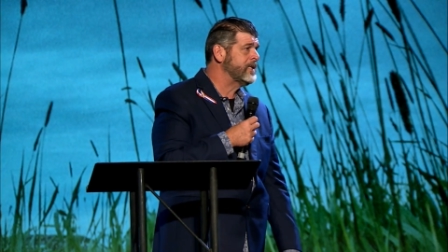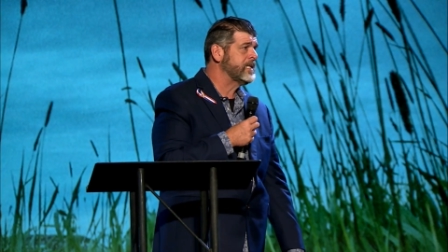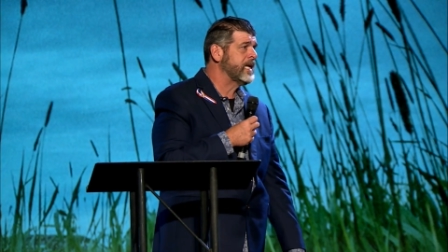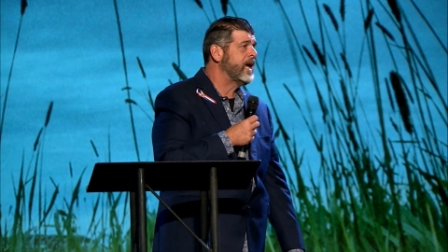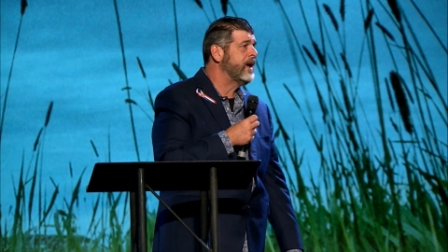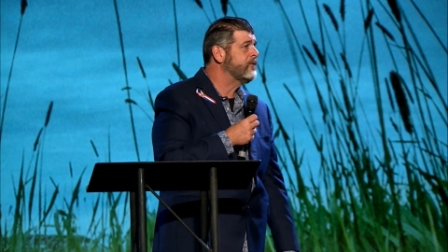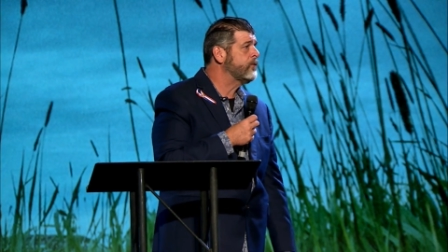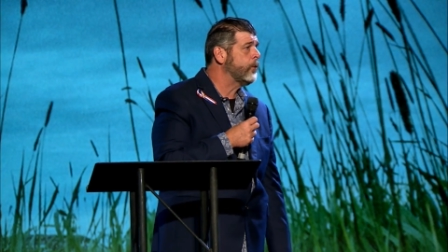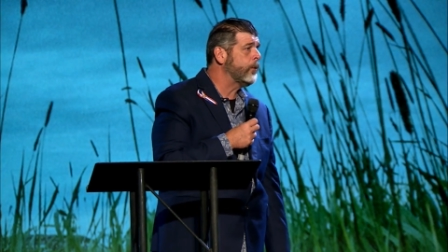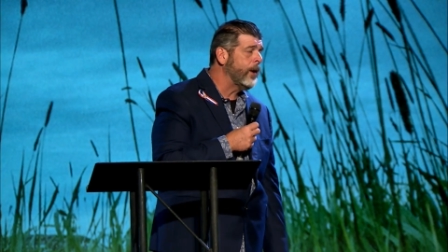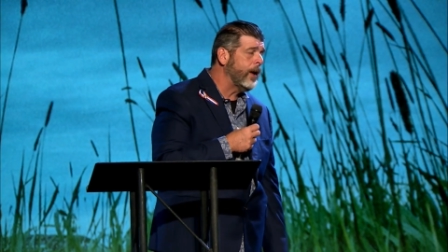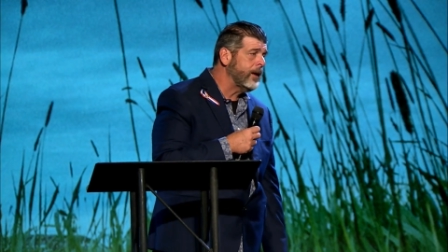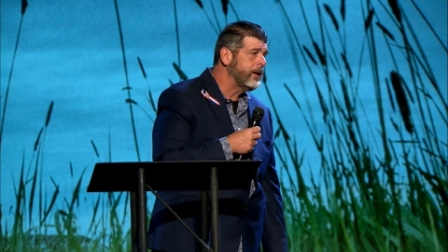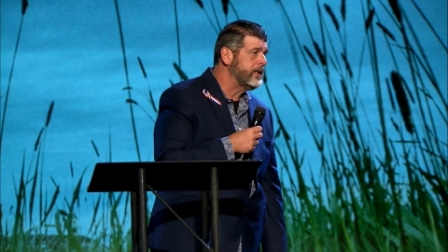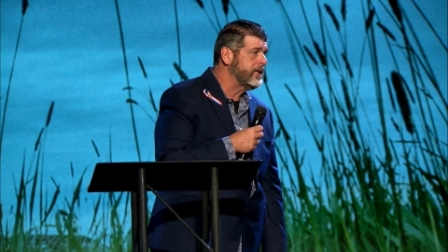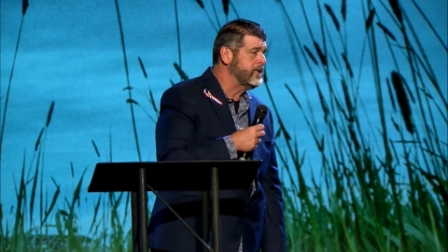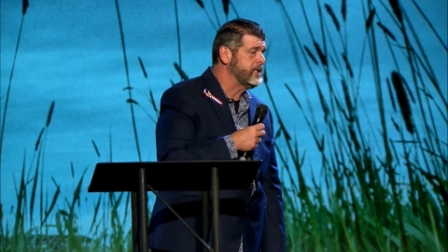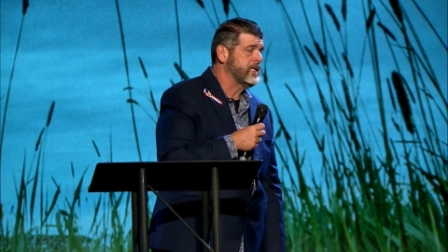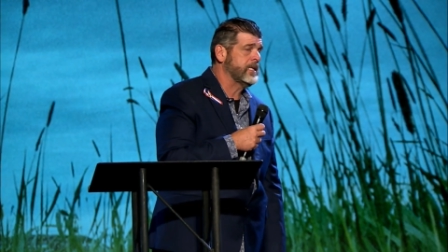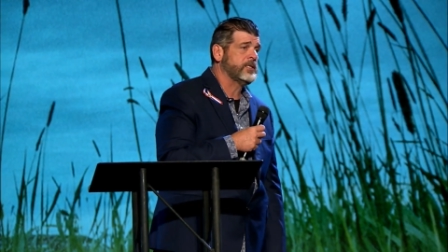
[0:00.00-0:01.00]
They have
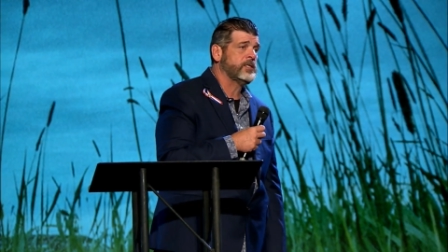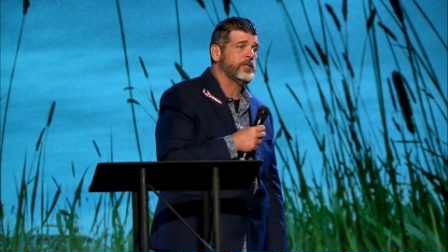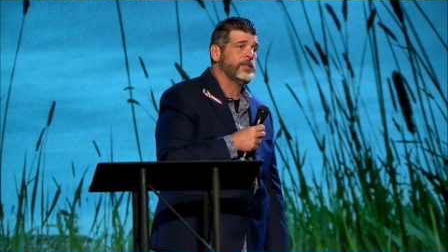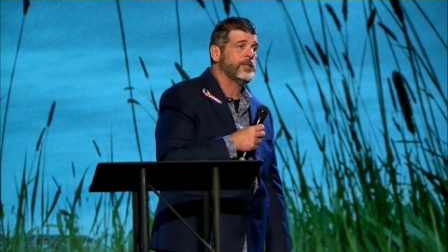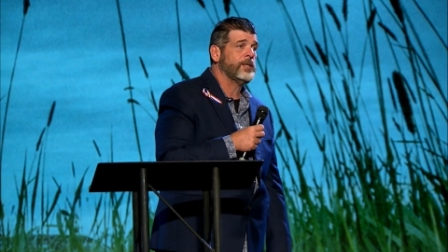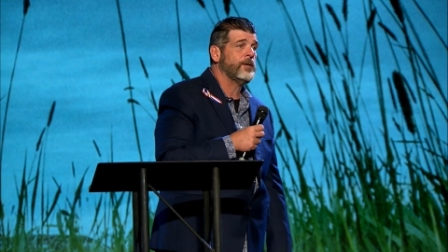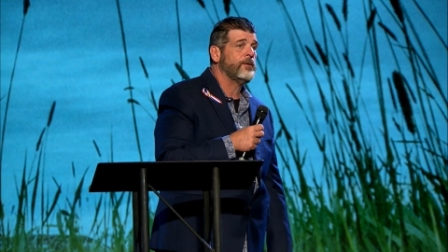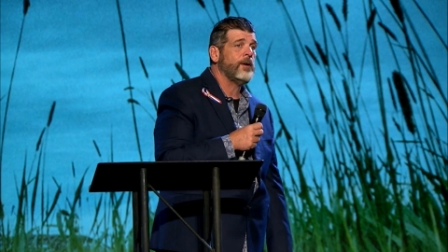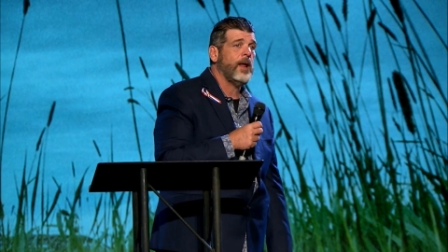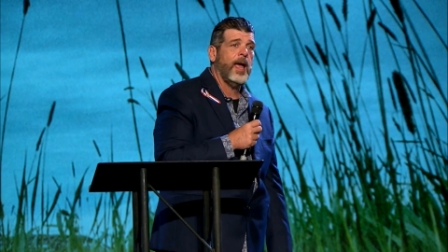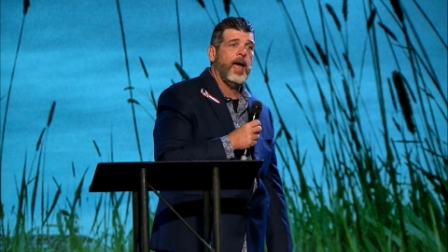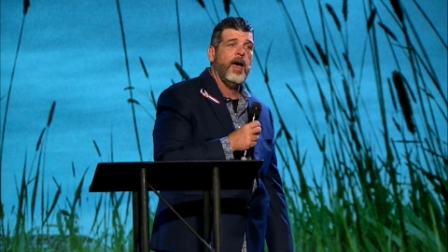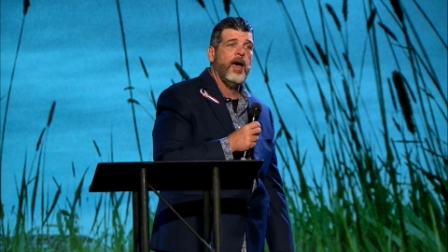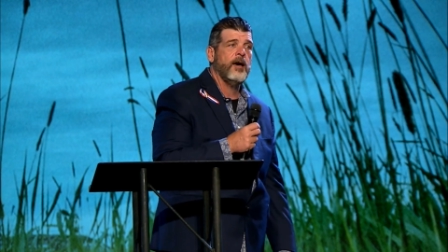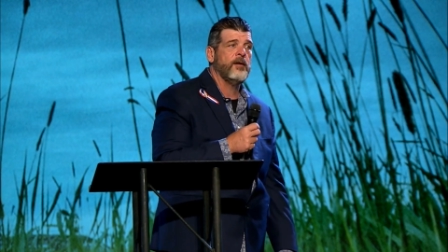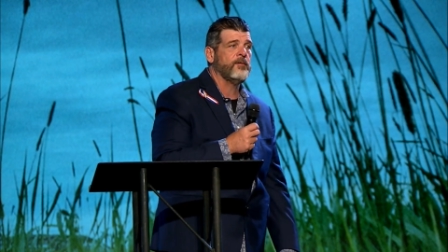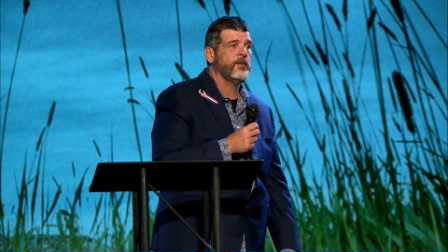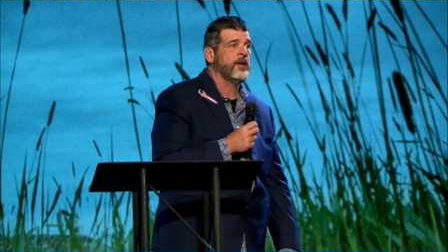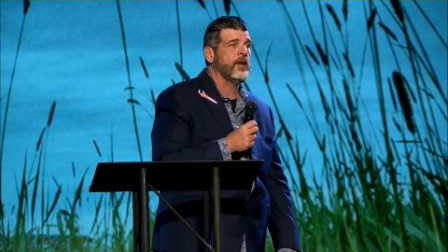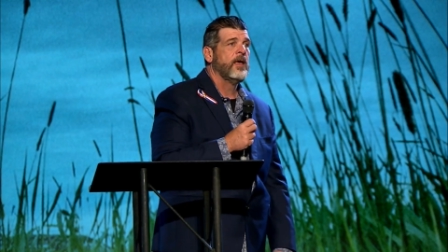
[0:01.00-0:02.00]
qualities that you don't
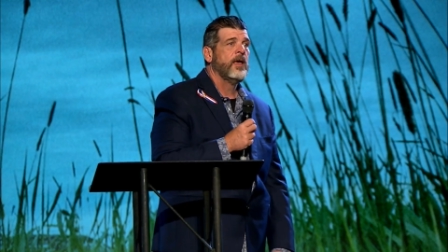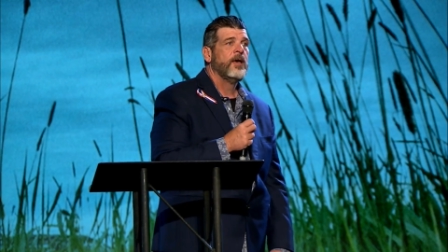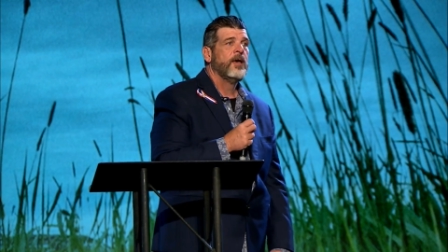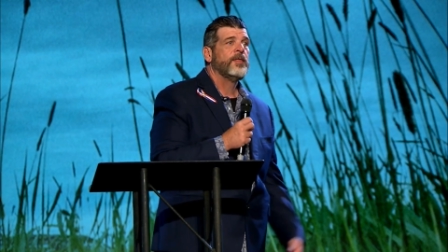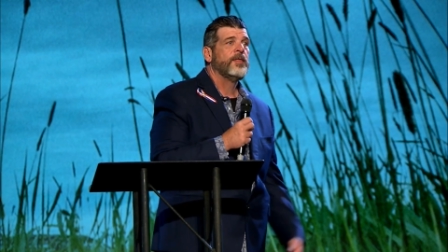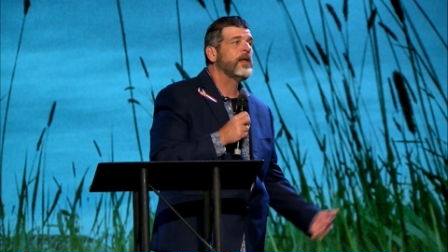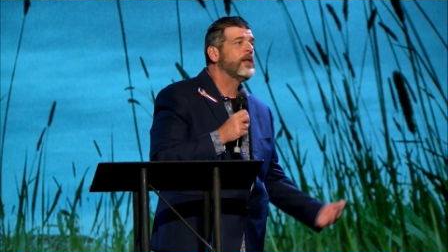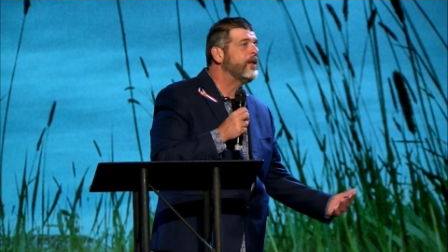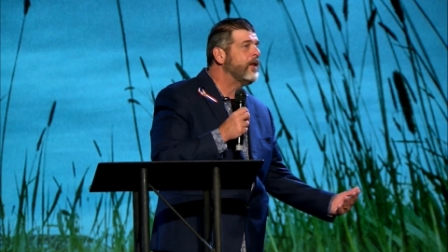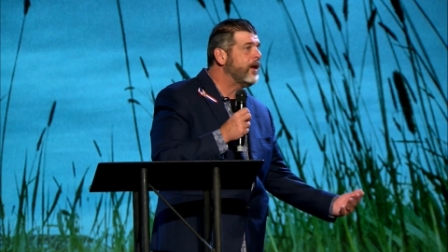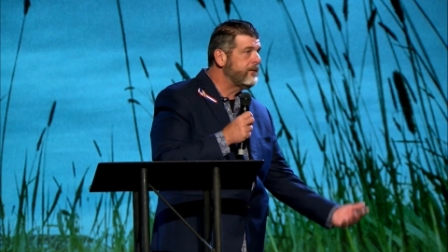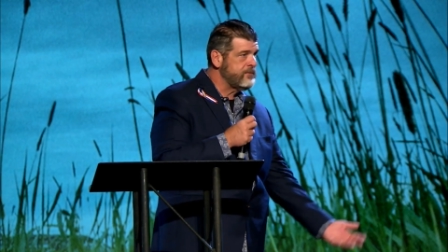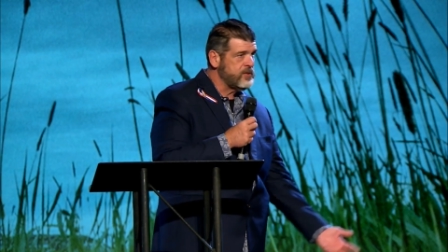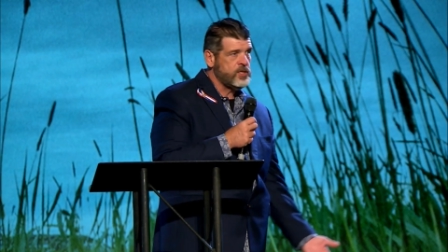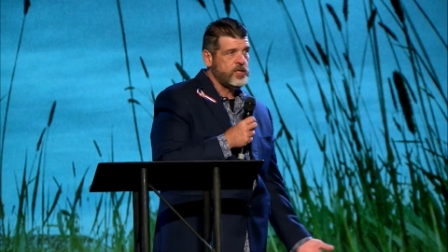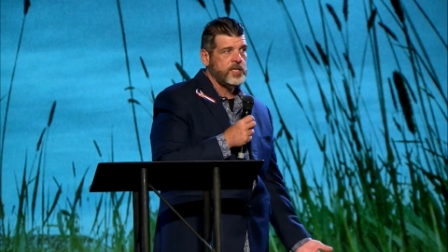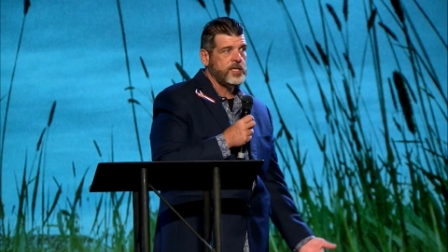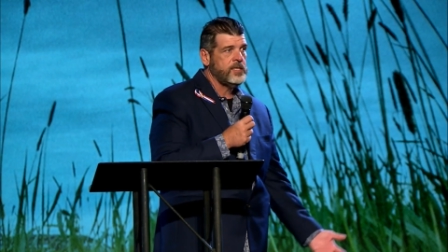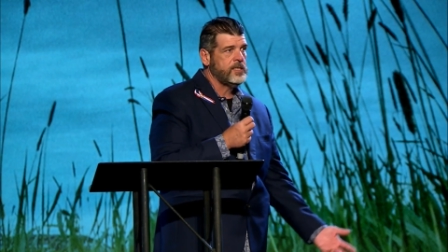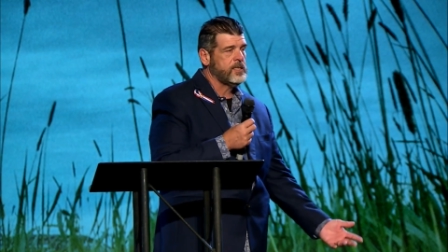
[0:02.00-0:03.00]
have, and they love
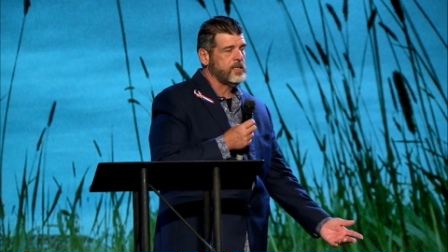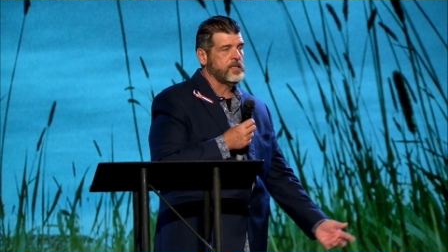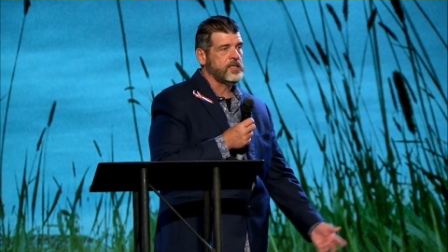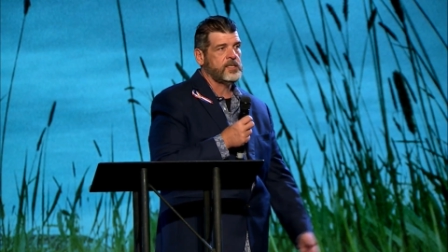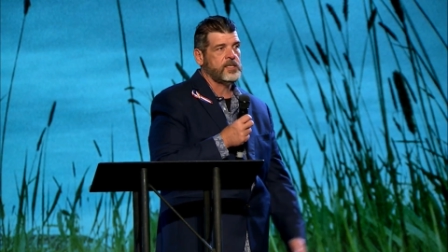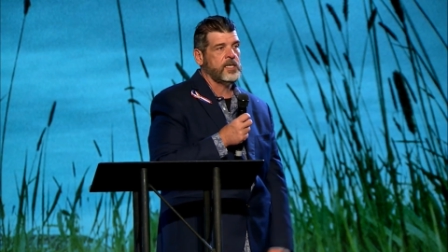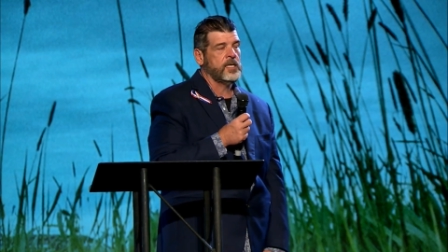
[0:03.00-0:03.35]
Jesus.